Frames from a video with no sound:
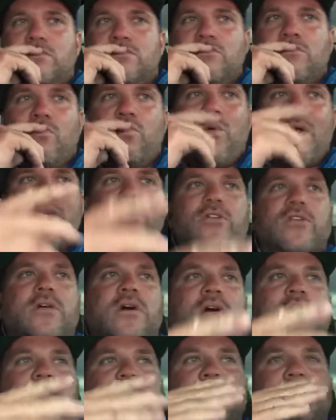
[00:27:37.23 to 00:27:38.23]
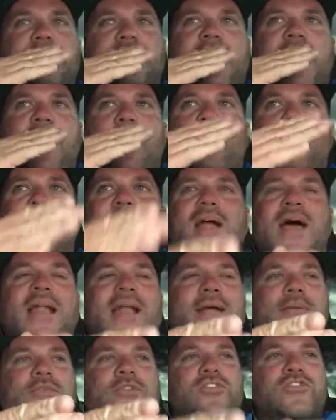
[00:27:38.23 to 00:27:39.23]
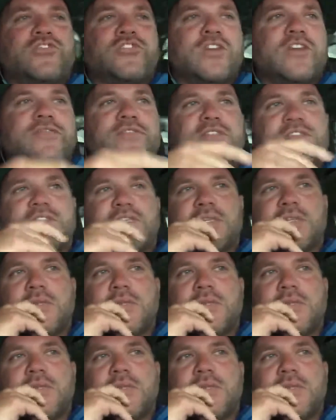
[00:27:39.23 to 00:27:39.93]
weather comes and we're not able to service it.